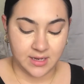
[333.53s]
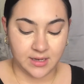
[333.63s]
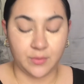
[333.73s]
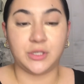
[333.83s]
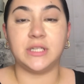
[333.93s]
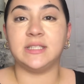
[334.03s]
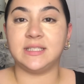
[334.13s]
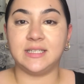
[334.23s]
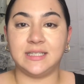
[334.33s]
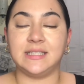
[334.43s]
which is
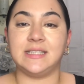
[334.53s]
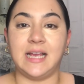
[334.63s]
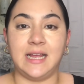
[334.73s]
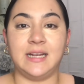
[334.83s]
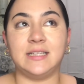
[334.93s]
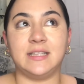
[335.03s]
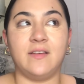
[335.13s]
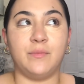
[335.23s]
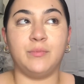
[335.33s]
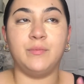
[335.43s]
insane because they've
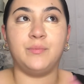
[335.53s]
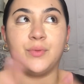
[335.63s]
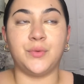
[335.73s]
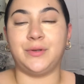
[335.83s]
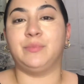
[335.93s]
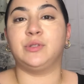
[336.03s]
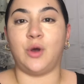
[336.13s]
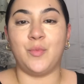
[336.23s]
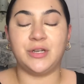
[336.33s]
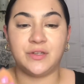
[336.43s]
blown up so
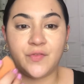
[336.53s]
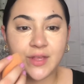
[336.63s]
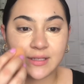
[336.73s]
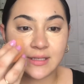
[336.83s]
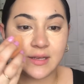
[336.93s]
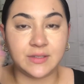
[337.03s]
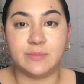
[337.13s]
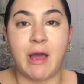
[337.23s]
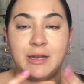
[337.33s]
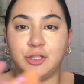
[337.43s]
much and they've
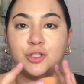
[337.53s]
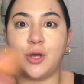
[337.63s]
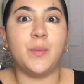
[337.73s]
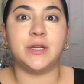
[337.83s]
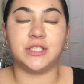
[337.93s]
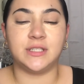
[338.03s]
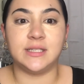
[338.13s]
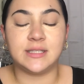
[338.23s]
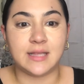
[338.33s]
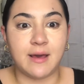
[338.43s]
expanded so much
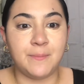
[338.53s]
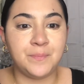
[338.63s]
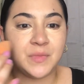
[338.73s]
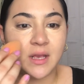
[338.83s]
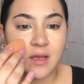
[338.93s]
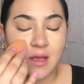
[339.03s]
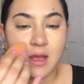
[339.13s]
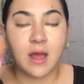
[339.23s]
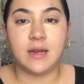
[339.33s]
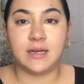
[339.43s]
since then.
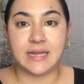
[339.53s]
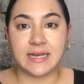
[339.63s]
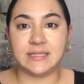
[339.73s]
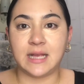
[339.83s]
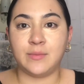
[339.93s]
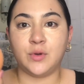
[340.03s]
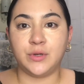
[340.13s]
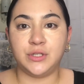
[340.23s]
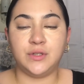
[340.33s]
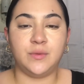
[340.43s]
Next, I'm going
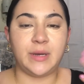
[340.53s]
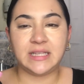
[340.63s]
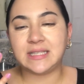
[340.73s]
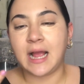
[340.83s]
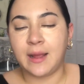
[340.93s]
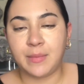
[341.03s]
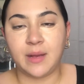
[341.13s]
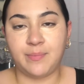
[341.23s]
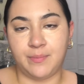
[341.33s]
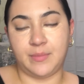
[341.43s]
to, by this time my
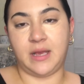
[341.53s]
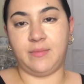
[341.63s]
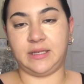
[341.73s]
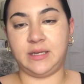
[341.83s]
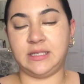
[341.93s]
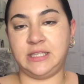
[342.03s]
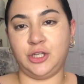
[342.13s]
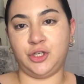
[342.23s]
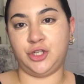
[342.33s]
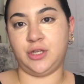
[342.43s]

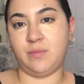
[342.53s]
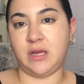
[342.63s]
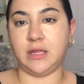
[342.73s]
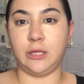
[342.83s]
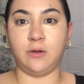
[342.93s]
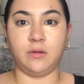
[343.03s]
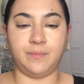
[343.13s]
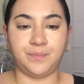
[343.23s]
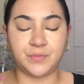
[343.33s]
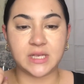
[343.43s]
concealer should be a little
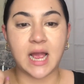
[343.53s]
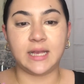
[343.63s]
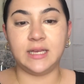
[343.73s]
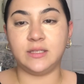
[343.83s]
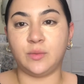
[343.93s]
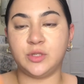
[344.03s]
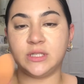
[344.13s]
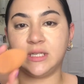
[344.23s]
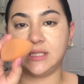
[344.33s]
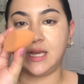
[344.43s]
tacky, so I'm just
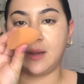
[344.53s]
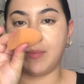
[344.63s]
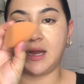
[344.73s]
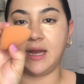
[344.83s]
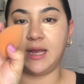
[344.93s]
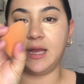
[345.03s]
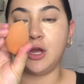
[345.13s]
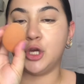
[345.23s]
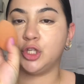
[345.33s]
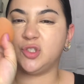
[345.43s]
going to take my
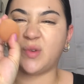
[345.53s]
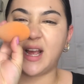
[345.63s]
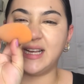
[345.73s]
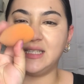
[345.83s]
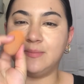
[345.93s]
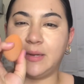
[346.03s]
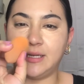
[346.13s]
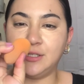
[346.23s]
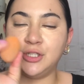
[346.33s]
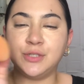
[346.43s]
dry
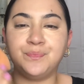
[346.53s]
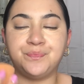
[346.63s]
sponge.